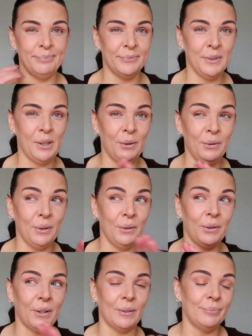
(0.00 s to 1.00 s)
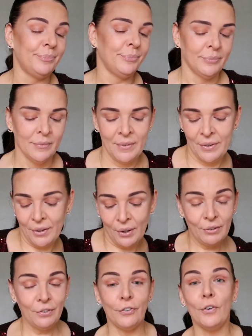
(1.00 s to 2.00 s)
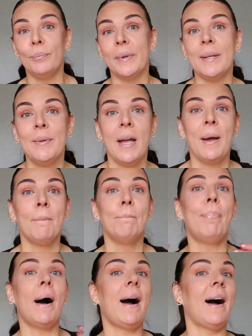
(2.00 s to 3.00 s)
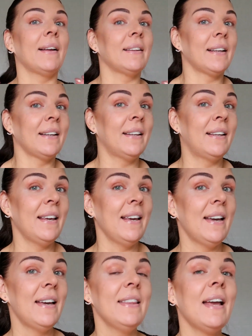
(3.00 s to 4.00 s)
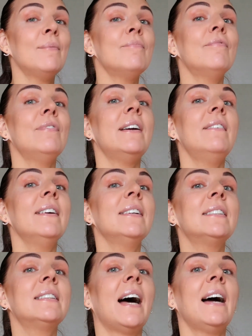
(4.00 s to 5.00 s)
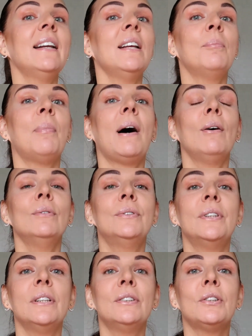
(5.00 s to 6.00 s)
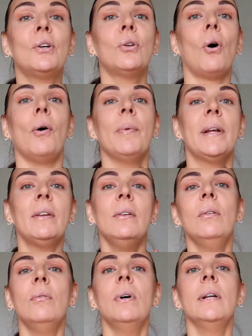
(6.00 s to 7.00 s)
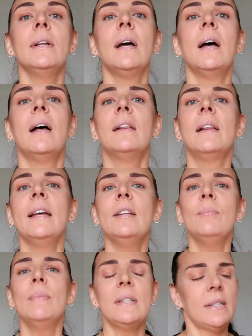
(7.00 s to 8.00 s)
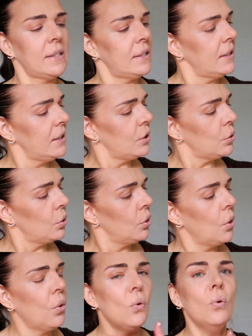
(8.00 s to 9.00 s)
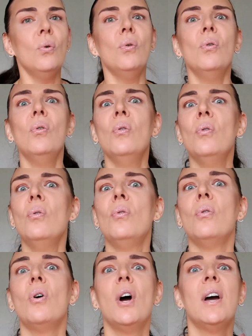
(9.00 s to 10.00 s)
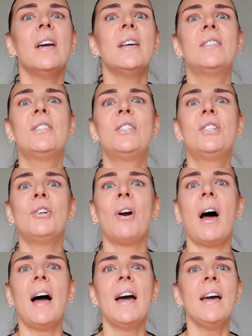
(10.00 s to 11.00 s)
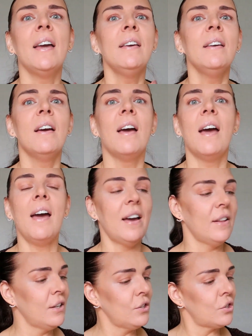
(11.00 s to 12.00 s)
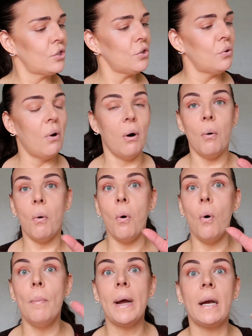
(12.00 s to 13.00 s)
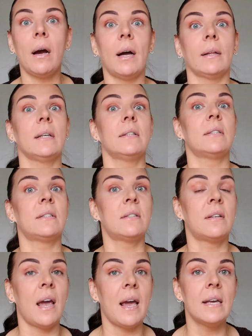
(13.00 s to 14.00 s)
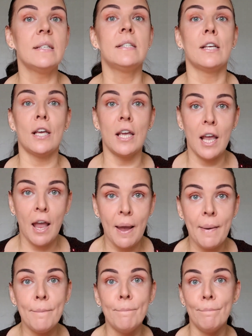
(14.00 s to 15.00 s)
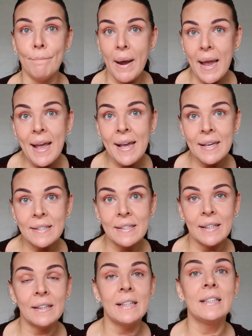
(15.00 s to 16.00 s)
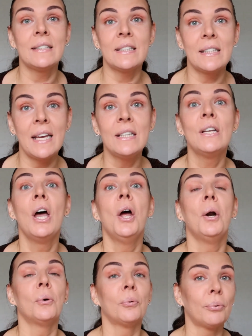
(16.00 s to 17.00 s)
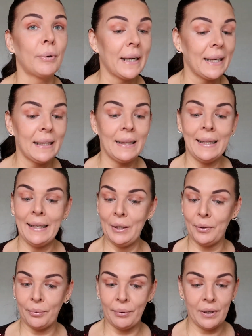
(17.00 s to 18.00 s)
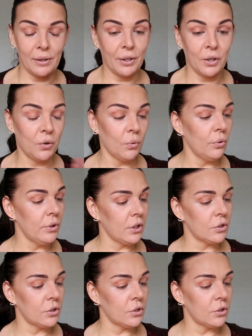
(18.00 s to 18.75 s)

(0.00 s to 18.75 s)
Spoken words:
No, not for me. But again, I'm very excited about this glow. And you know what? Let me see. Ooh, it's dry. And it's not, oh my god, it stays amazing. It stays really good.